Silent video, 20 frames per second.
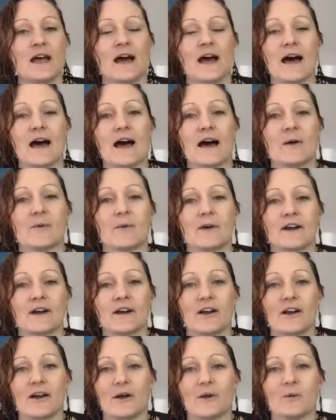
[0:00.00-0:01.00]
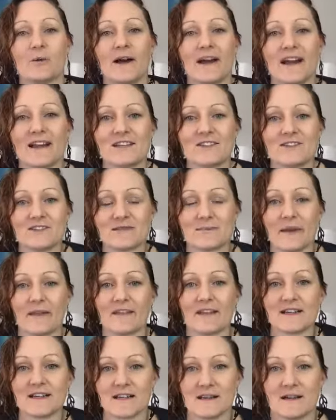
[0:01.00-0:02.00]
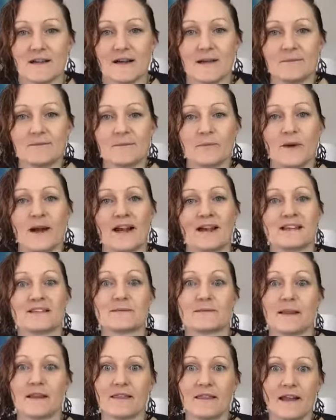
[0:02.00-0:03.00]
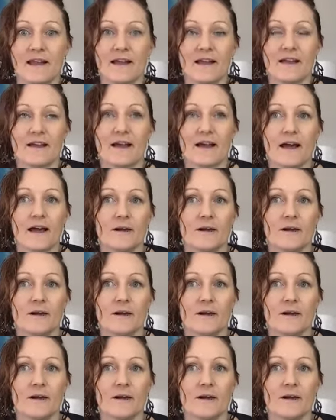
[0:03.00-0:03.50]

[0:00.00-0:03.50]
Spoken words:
want to know where to spend their time, where to spend their,